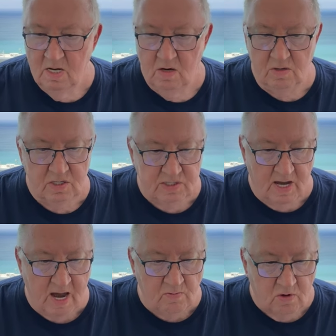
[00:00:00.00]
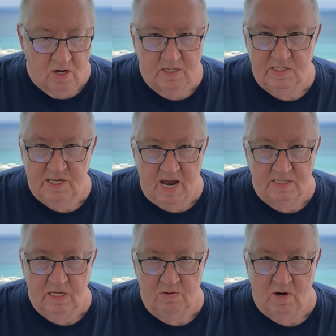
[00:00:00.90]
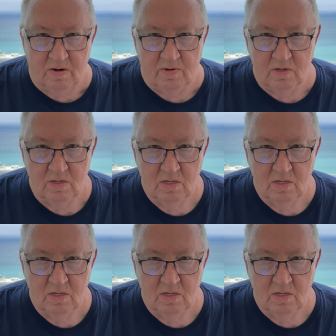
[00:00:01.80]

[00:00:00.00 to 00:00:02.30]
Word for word: on the sidewalk. This taxi driver.